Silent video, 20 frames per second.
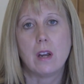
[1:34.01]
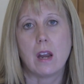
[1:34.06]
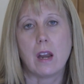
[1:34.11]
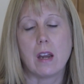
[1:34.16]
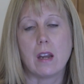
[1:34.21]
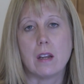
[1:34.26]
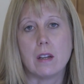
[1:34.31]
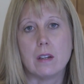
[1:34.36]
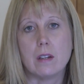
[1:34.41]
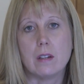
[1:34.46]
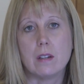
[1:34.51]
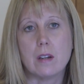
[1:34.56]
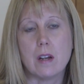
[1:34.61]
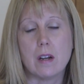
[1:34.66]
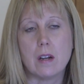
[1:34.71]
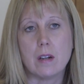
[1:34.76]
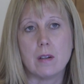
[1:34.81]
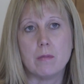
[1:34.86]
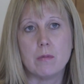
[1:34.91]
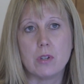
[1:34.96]
and
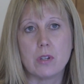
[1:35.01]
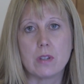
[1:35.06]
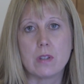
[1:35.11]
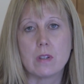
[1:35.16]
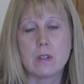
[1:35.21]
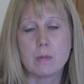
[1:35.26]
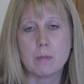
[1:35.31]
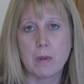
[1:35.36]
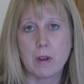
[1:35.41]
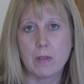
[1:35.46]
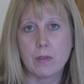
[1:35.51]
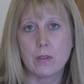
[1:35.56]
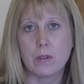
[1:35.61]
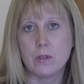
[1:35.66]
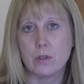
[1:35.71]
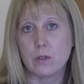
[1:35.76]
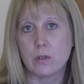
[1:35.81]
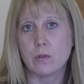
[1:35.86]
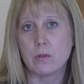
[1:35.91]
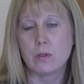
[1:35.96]
just this month in
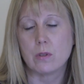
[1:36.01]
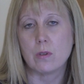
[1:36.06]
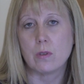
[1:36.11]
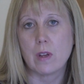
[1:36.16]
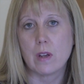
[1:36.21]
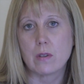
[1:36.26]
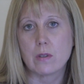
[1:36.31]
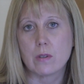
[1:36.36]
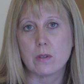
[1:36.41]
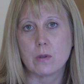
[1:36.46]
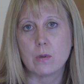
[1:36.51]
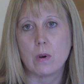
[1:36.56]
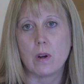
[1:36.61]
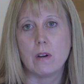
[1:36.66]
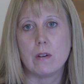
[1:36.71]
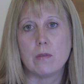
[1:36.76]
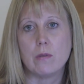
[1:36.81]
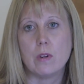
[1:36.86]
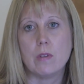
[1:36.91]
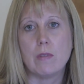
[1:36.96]
June
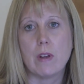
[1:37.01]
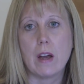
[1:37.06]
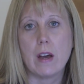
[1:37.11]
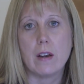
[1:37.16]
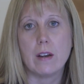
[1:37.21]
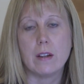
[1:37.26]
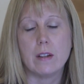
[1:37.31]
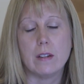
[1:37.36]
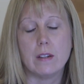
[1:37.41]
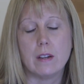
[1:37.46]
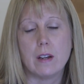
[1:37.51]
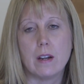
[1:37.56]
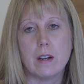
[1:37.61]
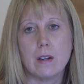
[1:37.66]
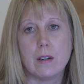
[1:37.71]
2012 we've added